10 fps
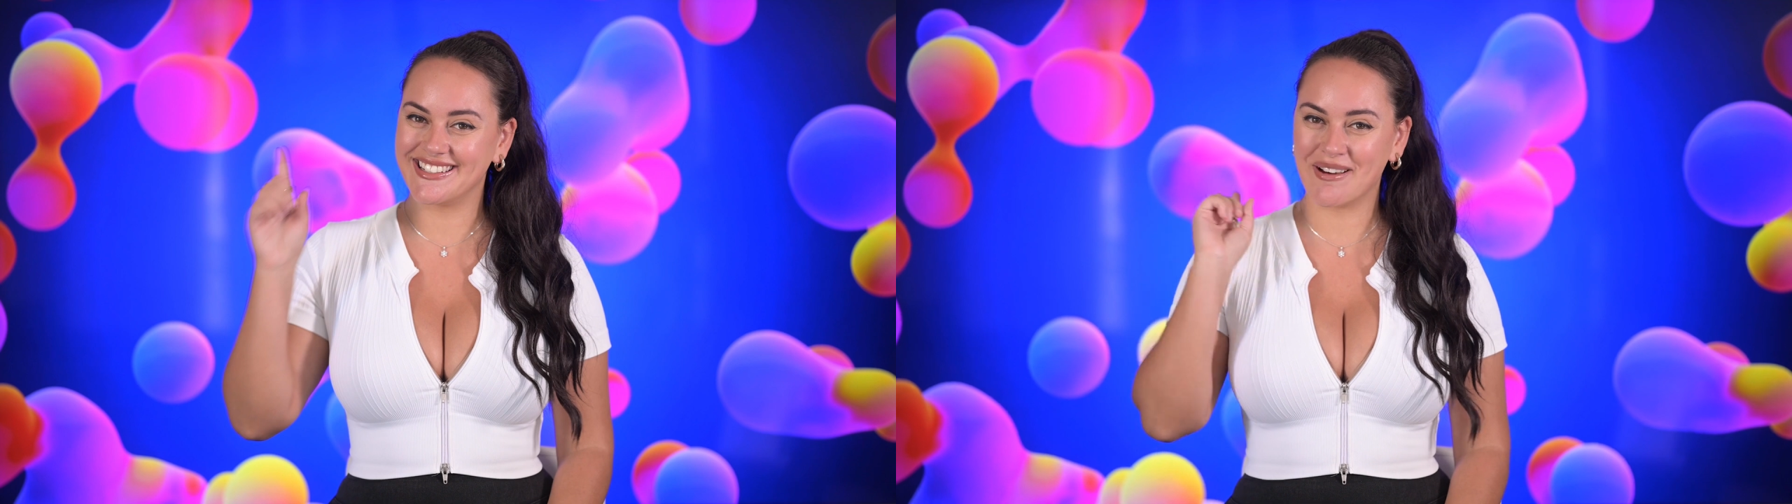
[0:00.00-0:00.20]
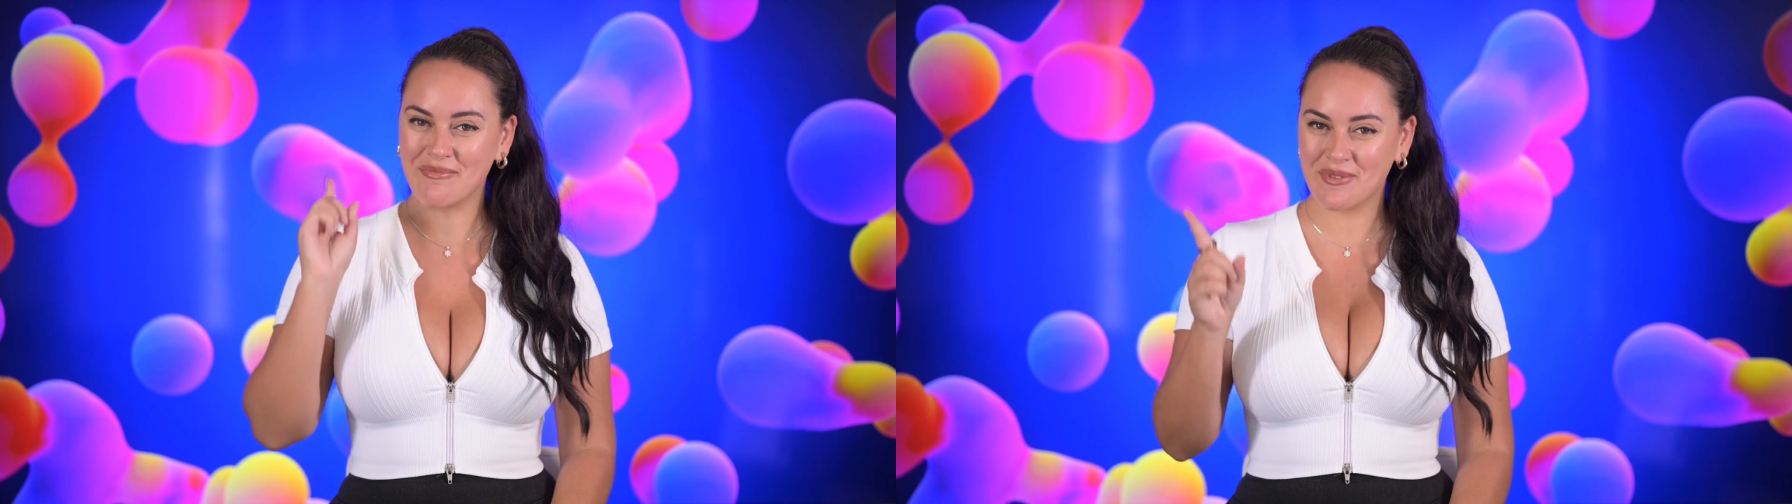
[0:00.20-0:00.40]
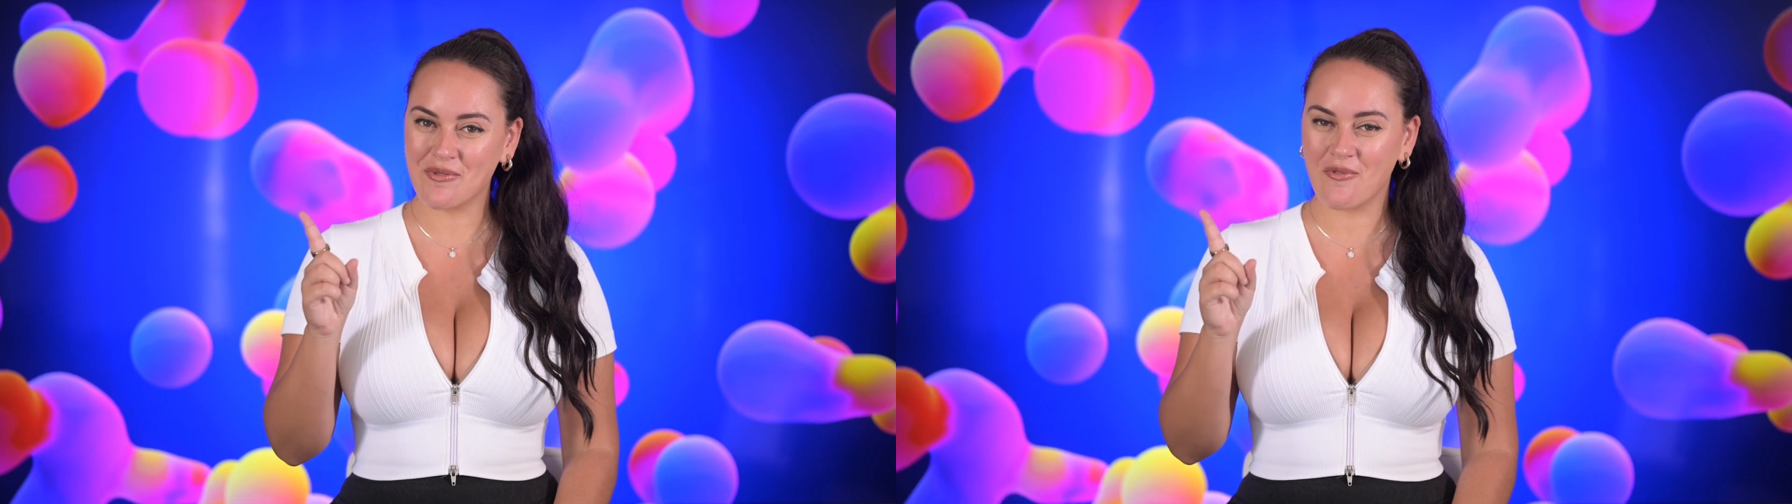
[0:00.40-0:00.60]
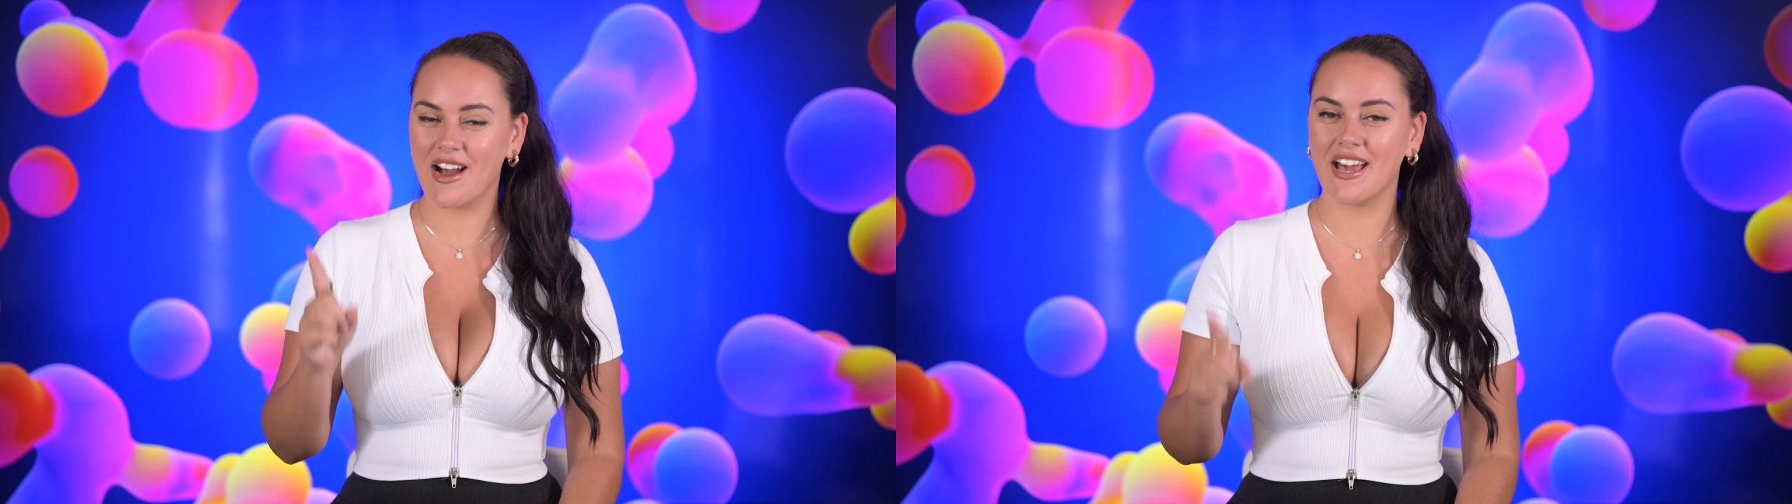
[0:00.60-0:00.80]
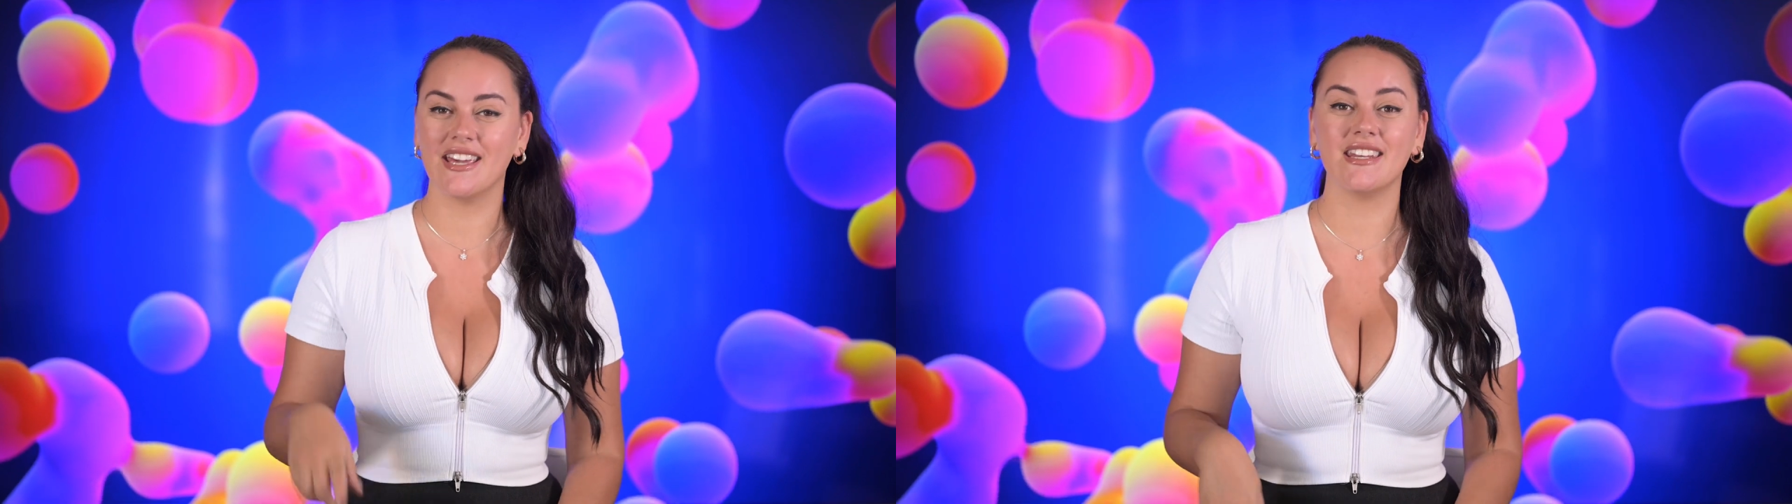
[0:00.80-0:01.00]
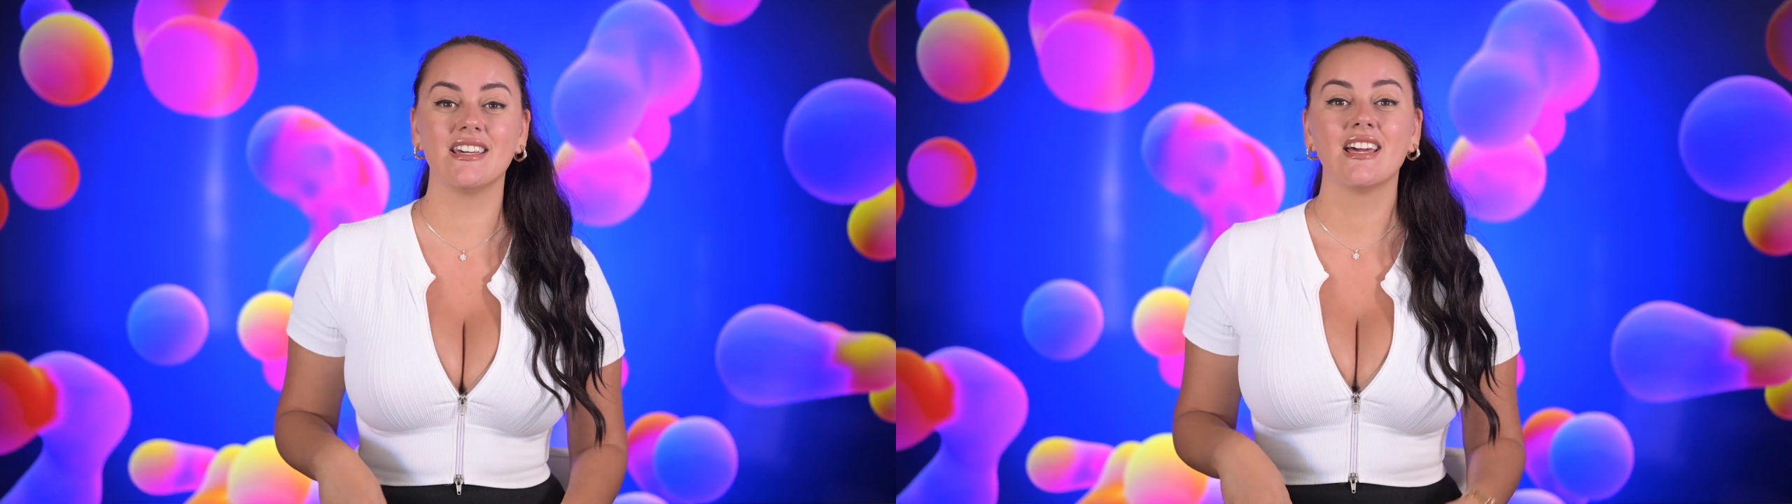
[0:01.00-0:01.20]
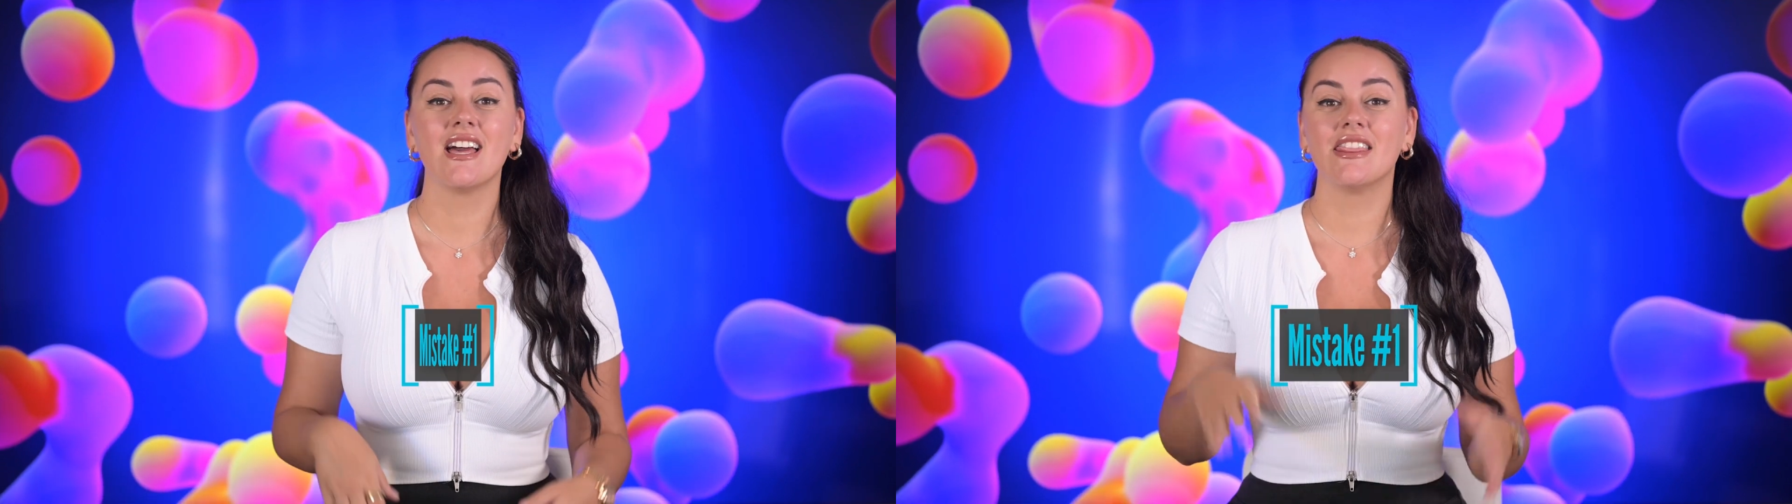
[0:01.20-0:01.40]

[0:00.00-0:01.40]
Number one,